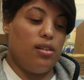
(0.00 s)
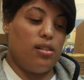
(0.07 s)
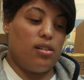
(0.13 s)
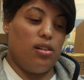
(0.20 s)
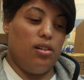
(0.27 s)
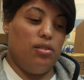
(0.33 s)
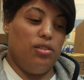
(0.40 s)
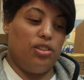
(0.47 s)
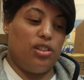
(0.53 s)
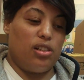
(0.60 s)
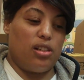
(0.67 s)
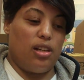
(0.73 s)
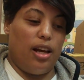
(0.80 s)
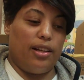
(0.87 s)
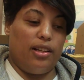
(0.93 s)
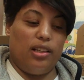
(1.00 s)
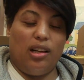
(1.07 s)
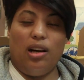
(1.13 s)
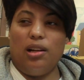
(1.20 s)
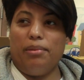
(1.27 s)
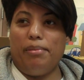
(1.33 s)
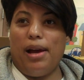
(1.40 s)
So it was just like they
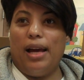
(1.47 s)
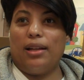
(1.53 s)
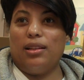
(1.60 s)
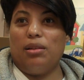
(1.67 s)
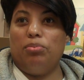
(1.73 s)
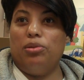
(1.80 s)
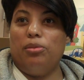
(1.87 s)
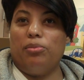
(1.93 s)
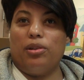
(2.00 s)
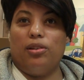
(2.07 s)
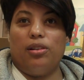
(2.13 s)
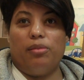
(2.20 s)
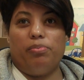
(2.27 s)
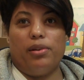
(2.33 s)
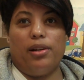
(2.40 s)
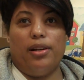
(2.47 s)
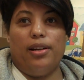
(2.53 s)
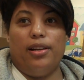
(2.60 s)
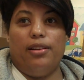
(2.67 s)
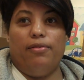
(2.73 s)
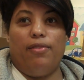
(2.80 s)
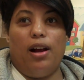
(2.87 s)
automatically put me on the
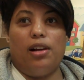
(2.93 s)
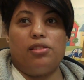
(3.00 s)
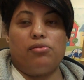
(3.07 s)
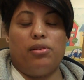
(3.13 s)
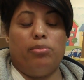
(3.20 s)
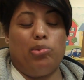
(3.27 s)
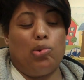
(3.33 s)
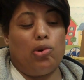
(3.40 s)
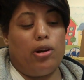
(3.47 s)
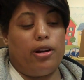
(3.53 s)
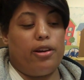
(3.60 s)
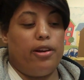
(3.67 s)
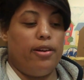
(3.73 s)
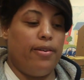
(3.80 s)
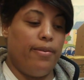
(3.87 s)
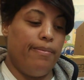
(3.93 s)
parent advisory board.